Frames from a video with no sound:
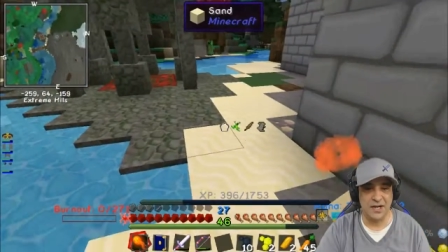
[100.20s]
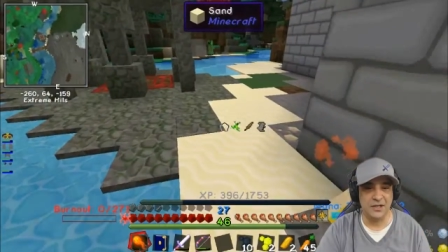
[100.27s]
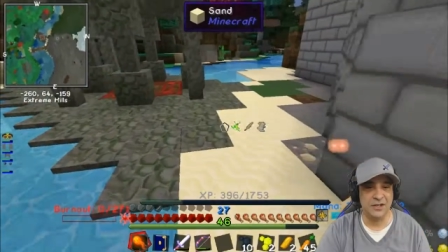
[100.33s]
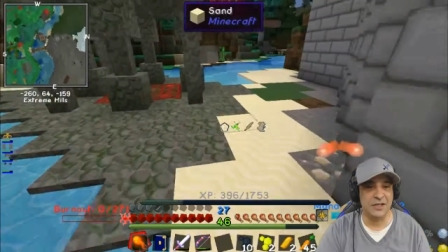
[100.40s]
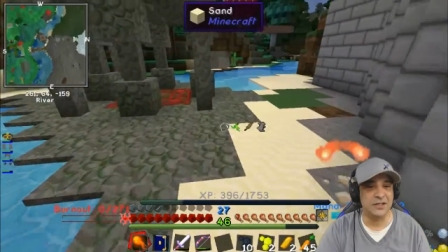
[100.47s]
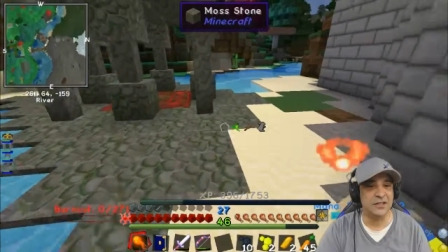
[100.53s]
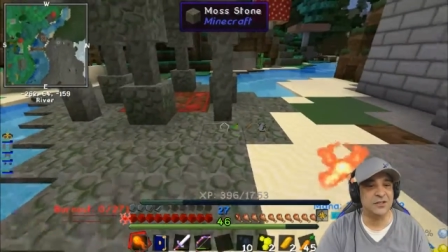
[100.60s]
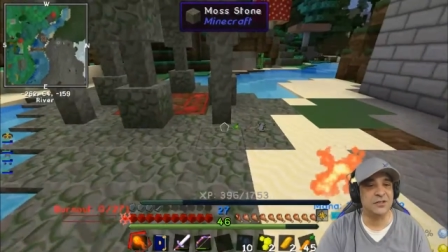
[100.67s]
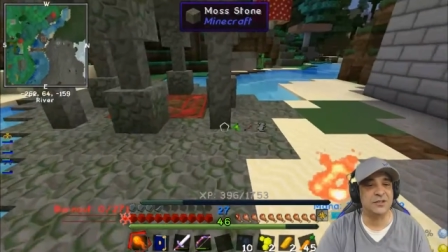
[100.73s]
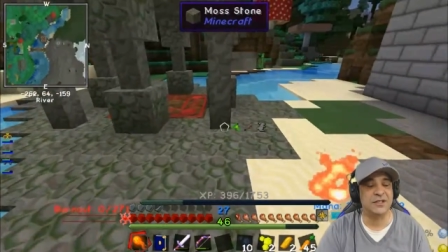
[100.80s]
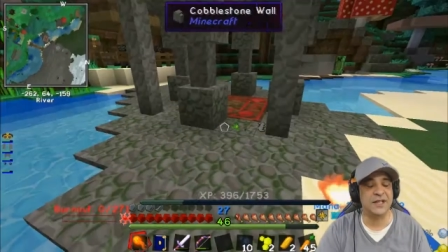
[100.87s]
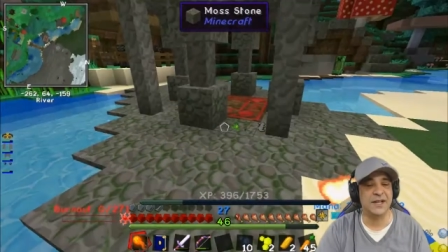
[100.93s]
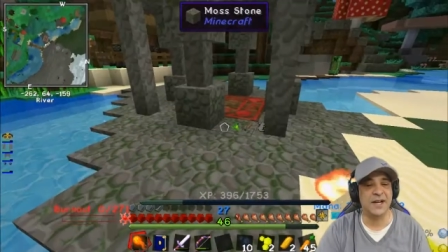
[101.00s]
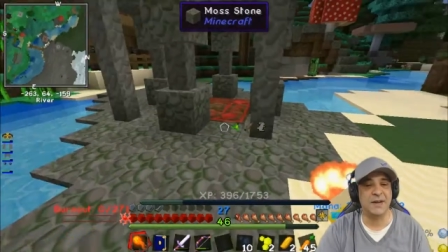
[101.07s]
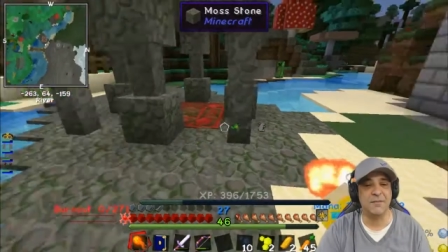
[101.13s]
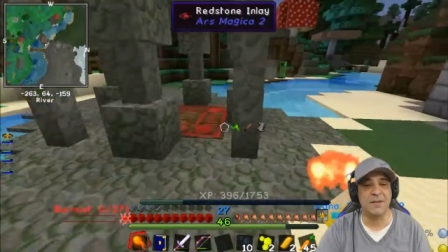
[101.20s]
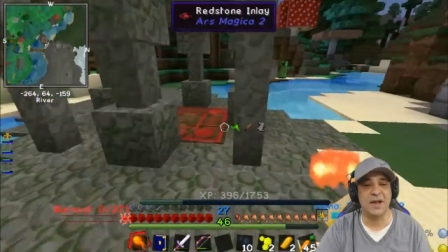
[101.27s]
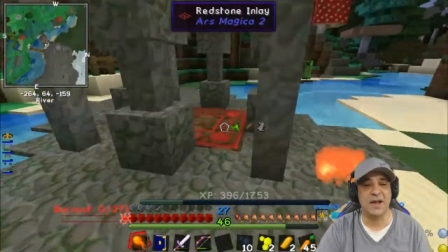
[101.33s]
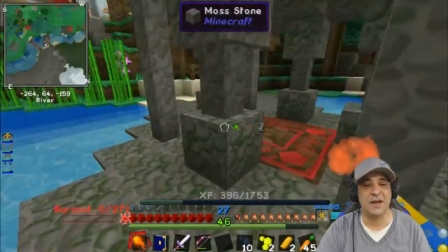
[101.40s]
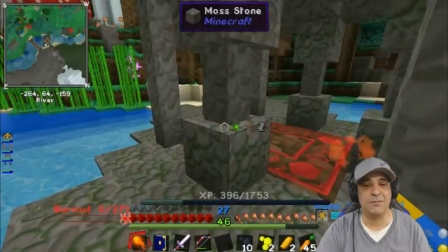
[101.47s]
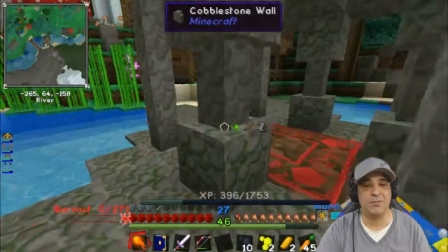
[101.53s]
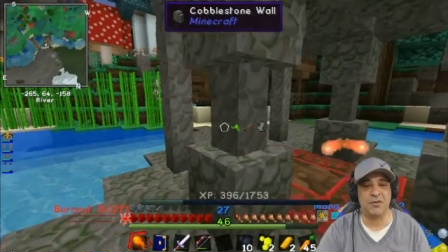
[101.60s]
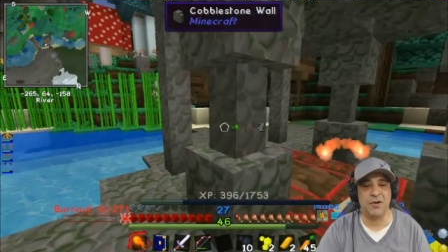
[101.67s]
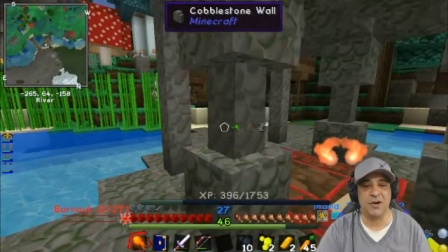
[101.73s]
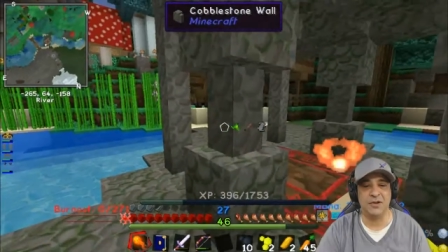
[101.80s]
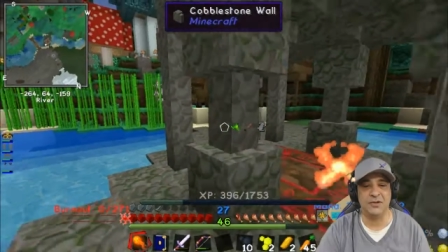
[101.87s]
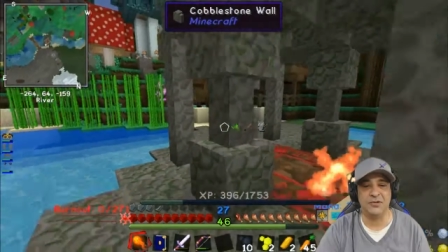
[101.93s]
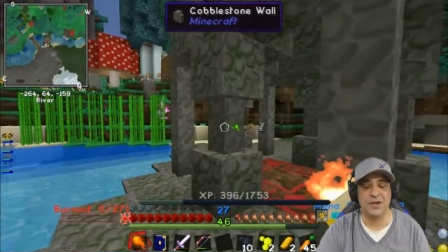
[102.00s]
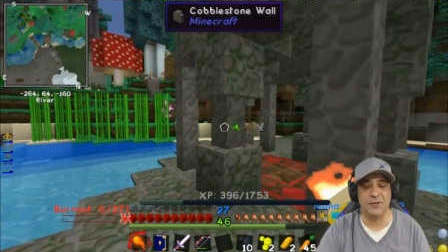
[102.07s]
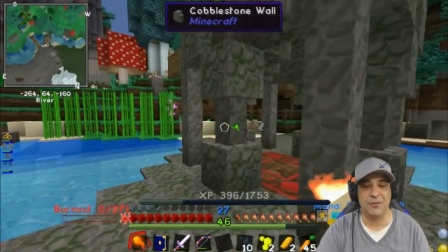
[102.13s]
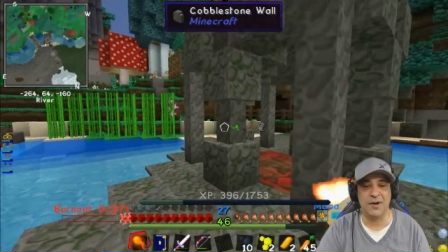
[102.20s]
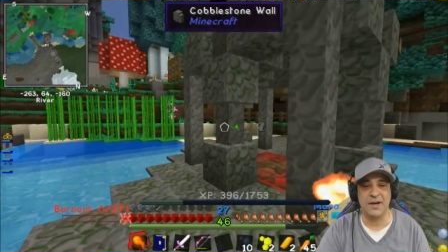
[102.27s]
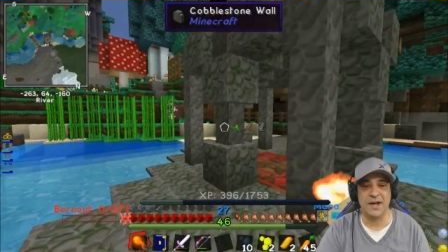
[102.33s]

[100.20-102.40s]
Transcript: look at this thing I made, pros. I went